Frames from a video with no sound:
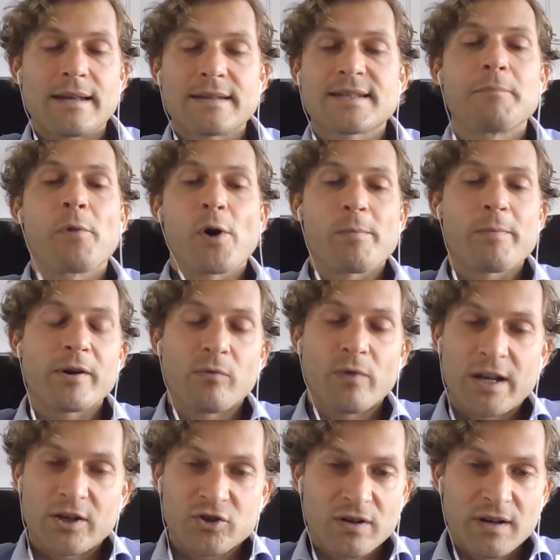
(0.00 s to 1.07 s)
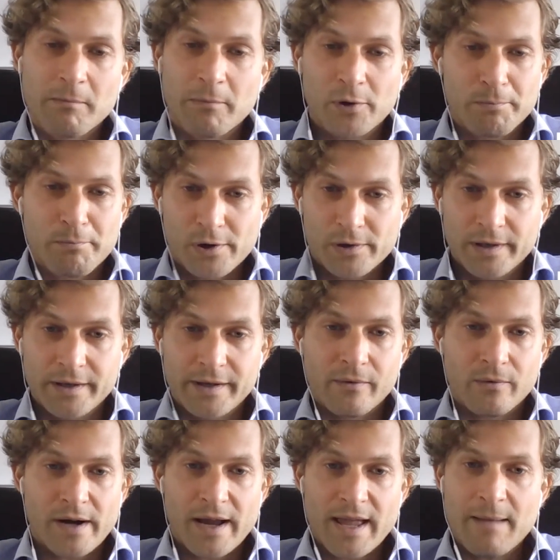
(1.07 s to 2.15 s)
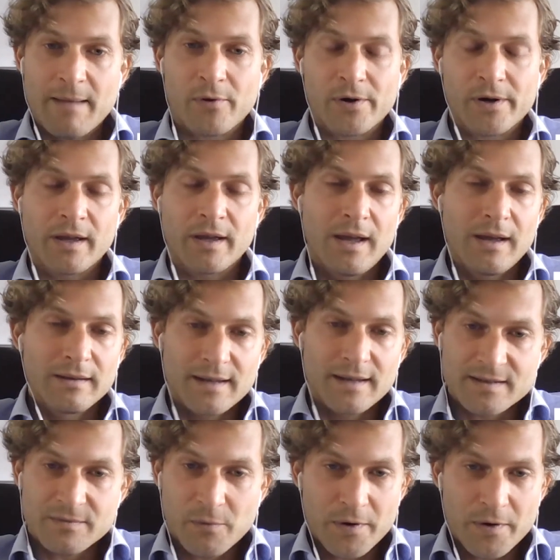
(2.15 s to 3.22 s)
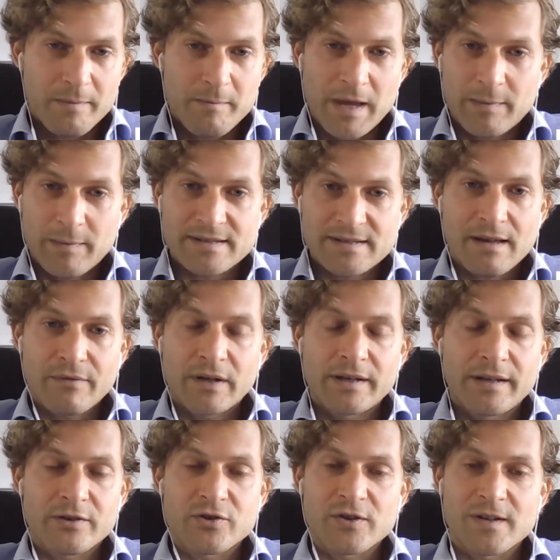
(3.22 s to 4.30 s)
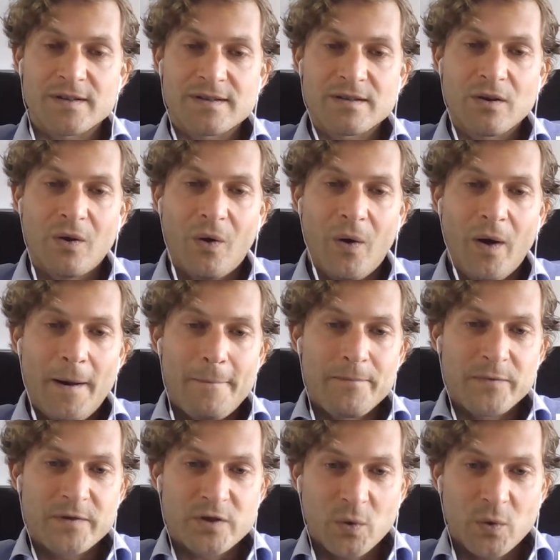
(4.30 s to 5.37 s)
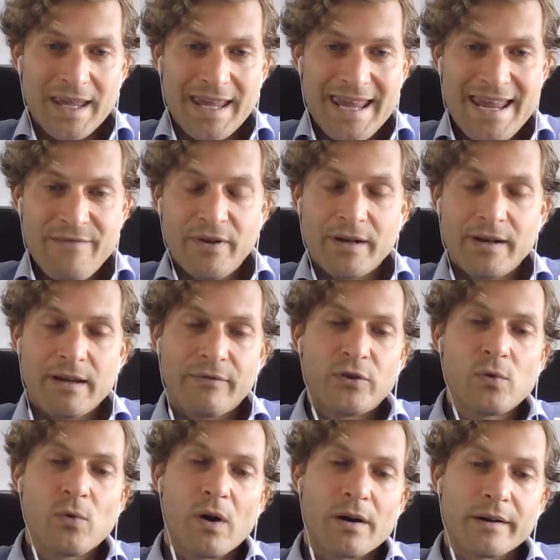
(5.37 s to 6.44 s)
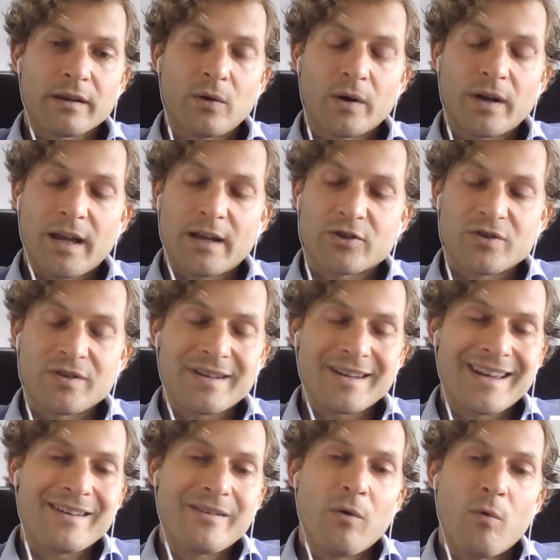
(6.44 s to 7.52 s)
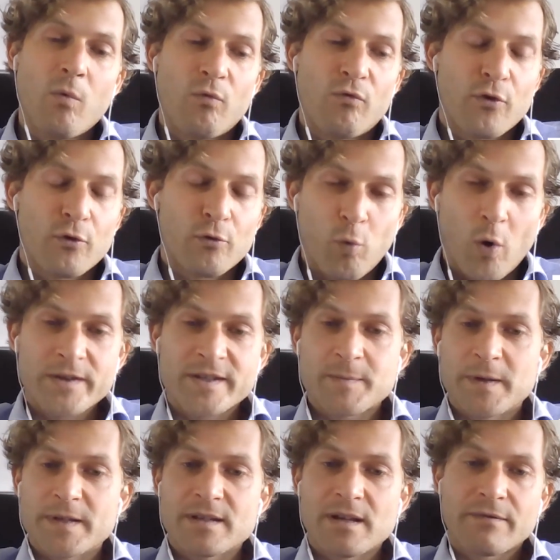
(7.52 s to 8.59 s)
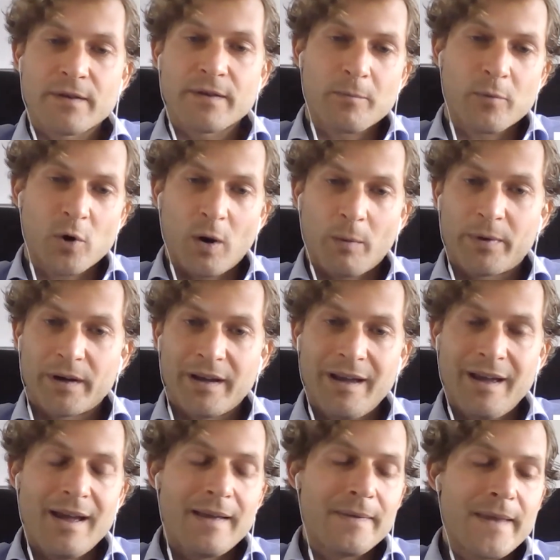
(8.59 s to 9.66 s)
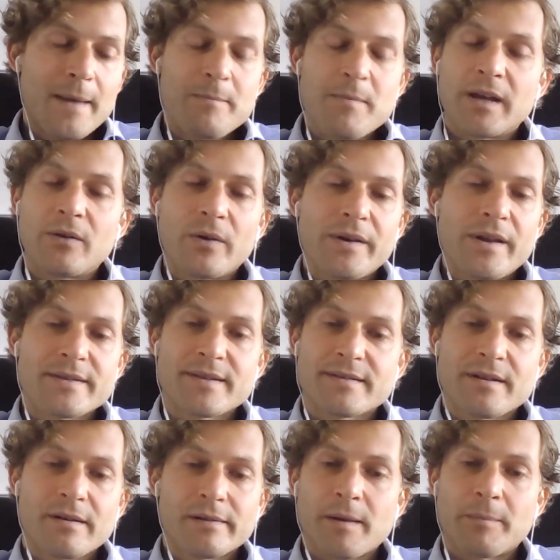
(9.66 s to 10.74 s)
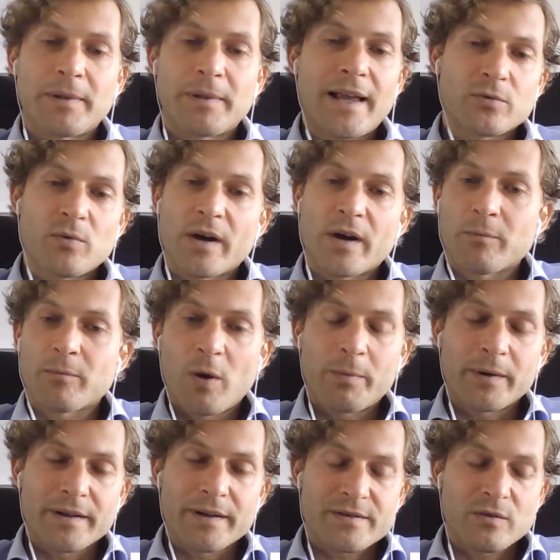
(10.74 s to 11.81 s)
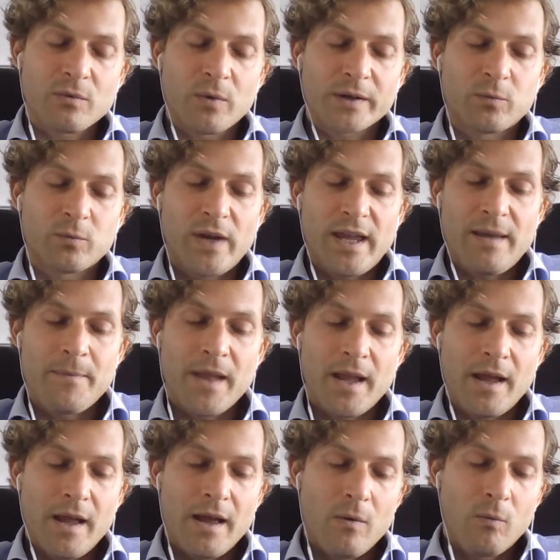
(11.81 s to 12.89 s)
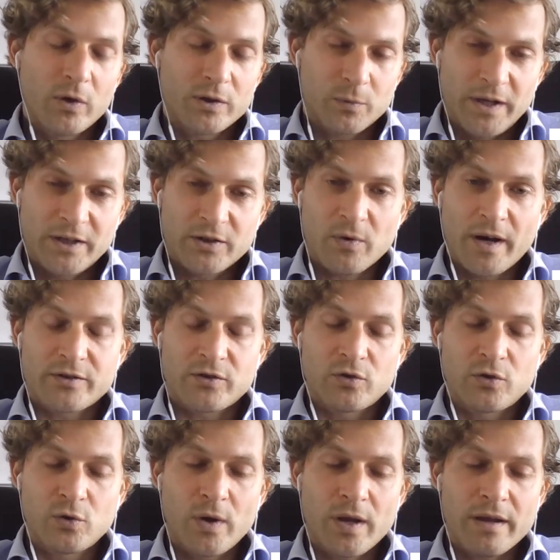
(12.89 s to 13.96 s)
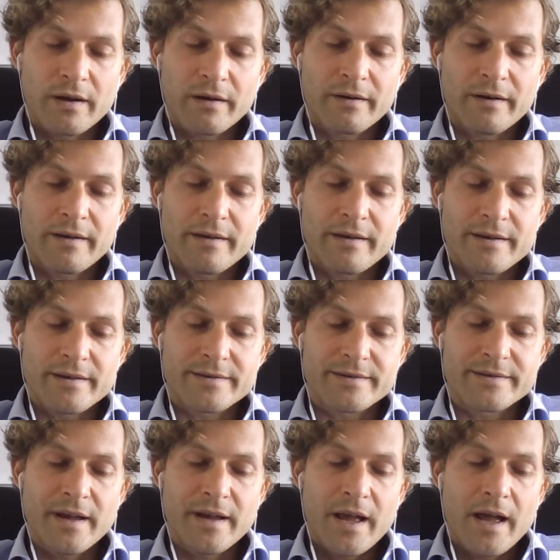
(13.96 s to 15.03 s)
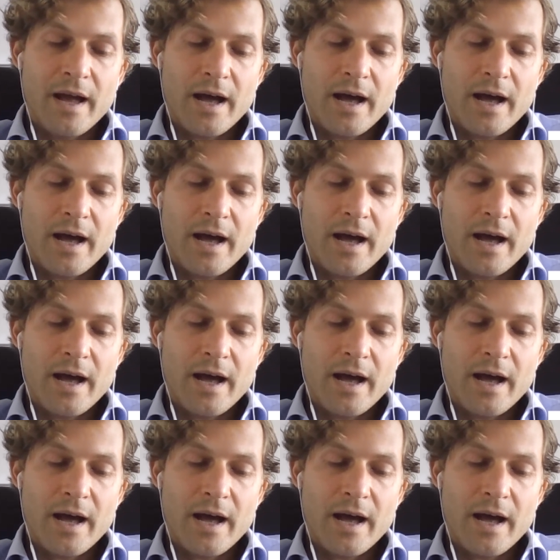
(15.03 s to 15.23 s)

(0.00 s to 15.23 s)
a suburban region in Berlin or Hamburg that's worth maybe 7 digits. So even if you are a good agent for one specific property, that may not necessarily apply to other properties. So what we try to do here is,